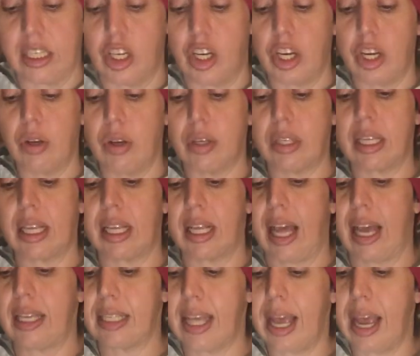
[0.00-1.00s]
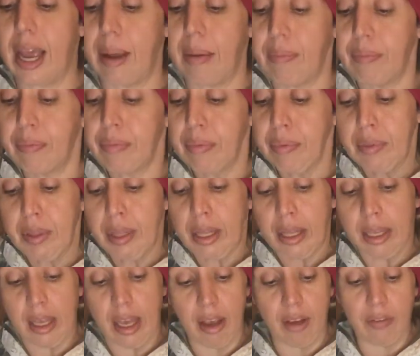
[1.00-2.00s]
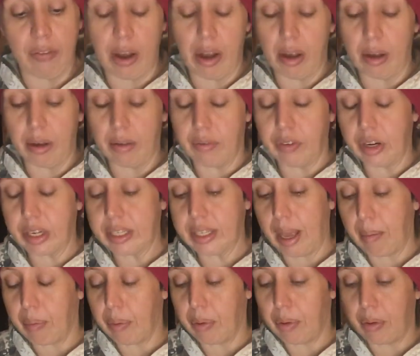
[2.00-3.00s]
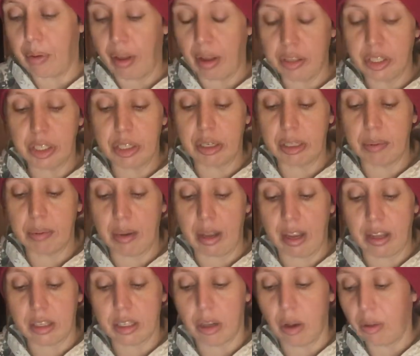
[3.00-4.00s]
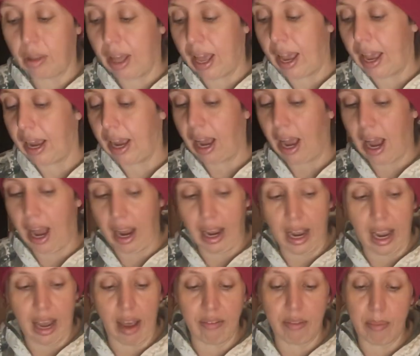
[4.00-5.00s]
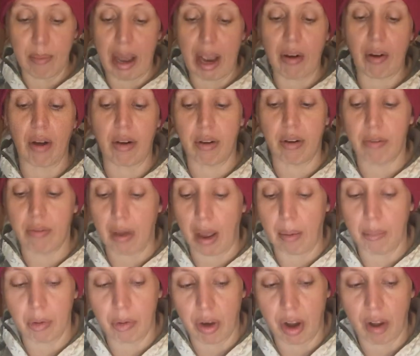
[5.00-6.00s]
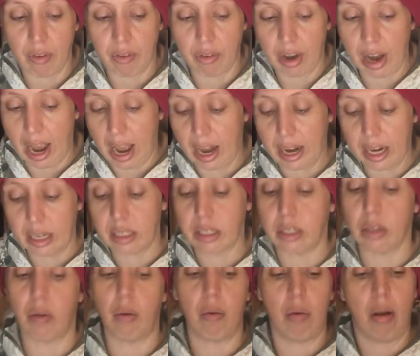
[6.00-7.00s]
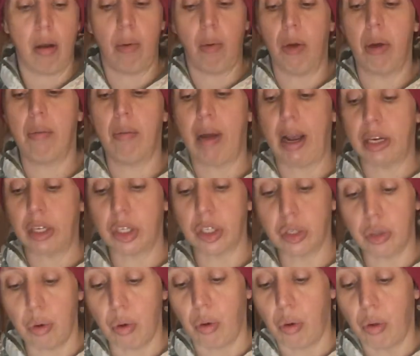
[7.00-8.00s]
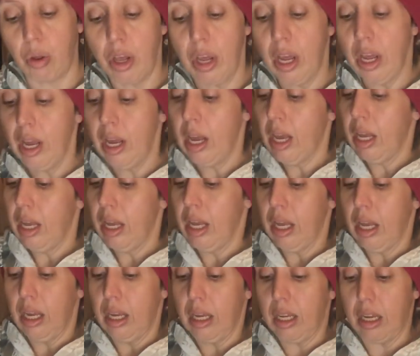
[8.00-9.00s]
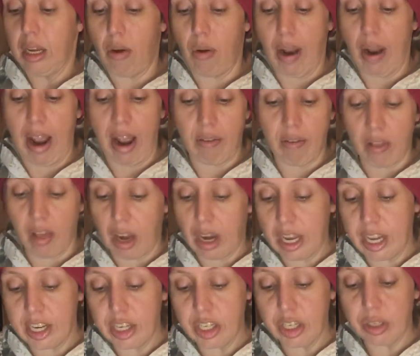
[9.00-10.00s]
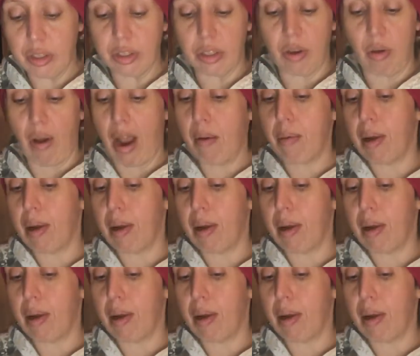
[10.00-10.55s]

you're using, like, say, if, um, for example, I'll just use me. So, like, I have a background, I'm a recovering addict, so I'm going back to school you know, I have a lot of issues, so I